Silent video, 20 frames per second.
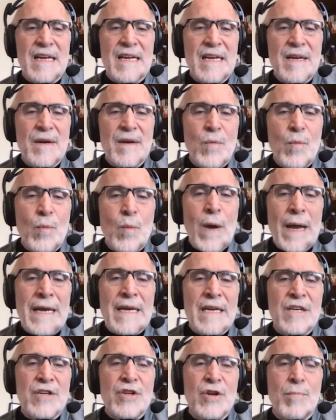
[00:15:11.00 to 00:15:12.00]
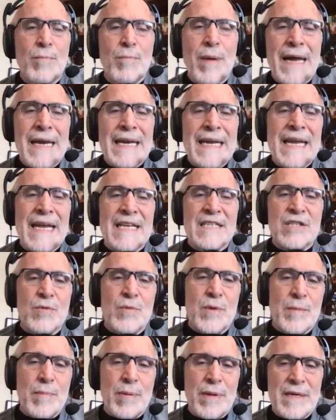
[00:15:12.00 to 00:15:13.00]
when your body has to
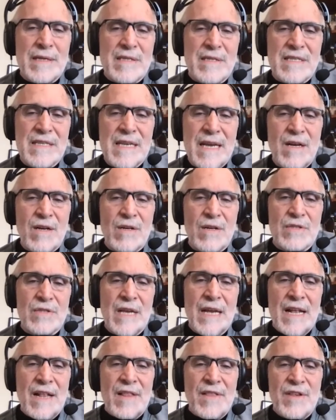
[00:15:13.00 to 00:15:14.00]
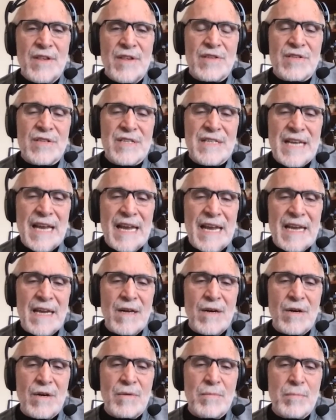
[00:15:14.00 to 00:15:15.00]
replace cells, this
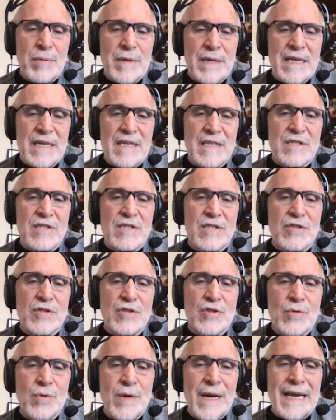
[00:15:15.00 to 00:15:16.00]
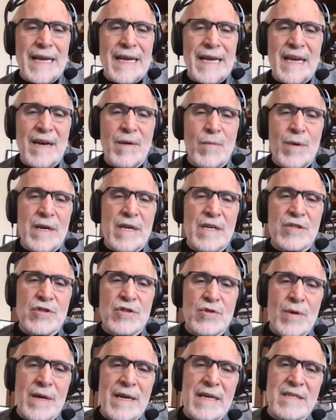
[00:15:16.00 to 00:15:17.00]
tail begins to shrink. And when it
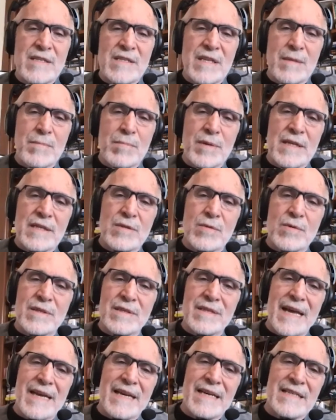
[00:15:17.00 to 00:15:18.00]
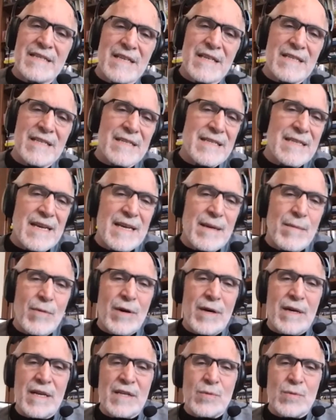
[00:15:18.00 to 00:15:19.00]
shrinks to the place where it's not existent
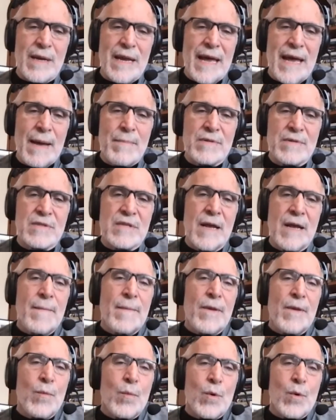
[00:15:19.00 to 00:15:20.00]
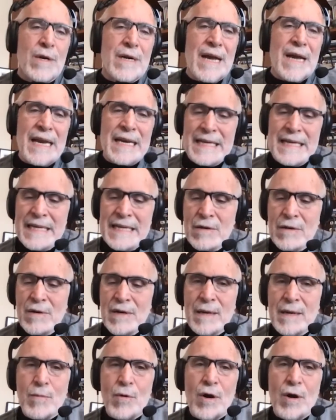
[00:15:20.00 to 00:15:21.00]
anymore, guess what happens? We're not here
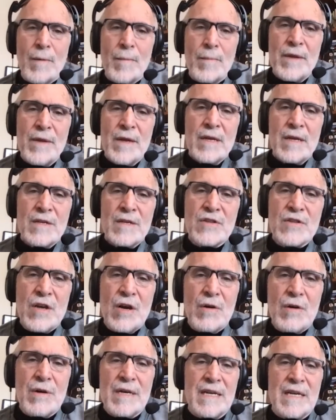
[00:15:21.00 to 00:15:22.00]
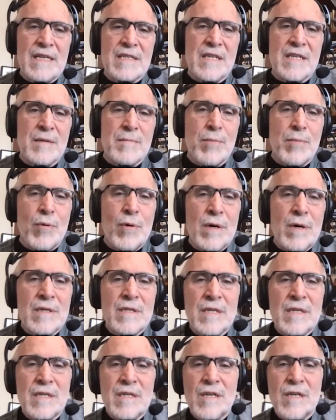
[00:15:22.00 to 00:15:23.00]
anymore. So it's important
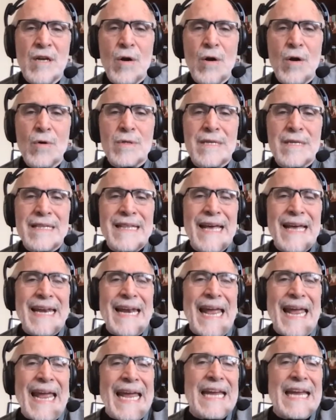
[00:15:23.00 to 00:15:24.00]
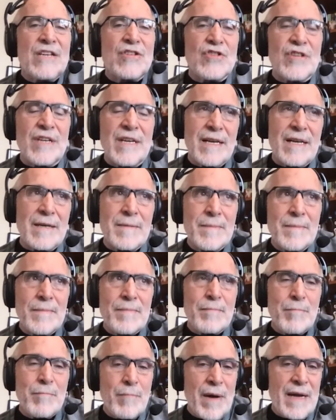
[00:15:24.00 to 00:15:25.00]
to note that aging
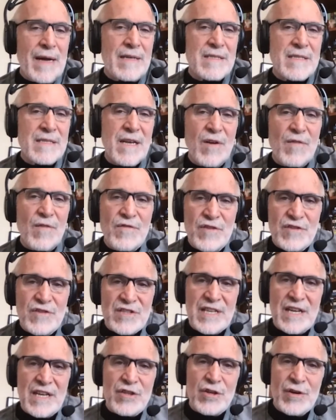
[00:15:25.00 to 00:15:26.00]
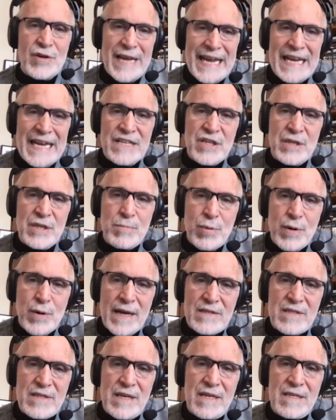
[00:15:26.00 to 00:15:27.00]
by itself, the cellular aging
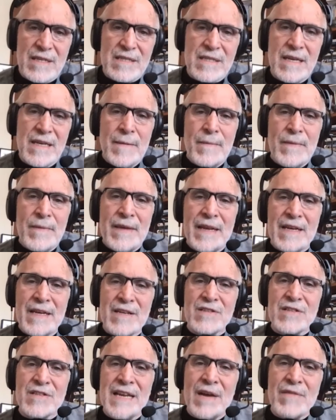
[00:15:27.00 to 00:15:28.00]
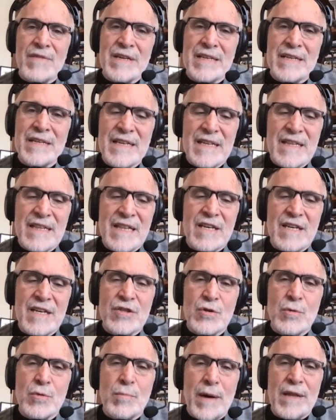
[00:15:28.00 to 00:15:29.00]
process, and it doesn't have anything to
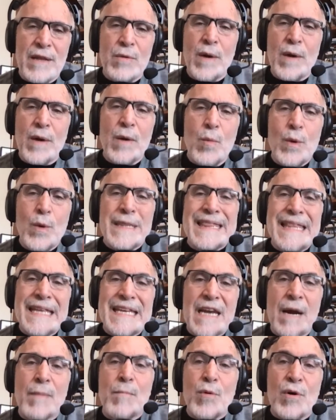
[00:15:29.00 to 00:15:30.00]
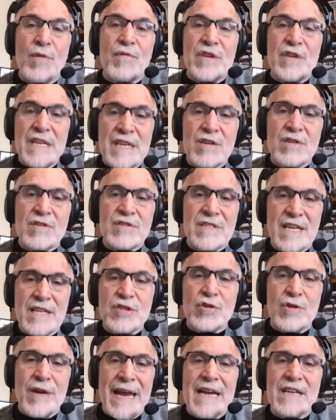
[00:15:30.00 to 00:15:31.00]
do, by the way, with the number of years
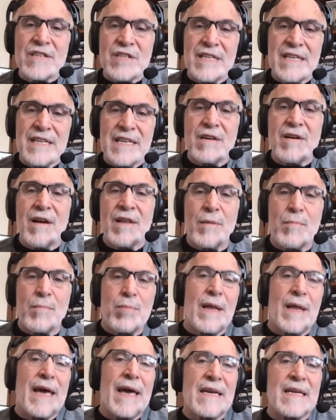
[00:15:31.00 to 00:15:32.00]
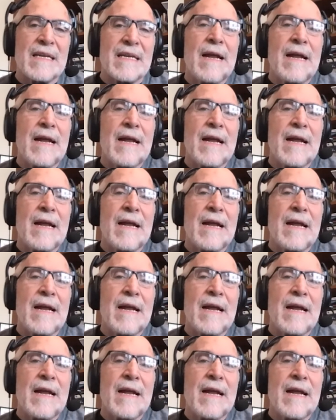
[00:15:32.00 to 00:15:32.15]
that you're actually here on the planet.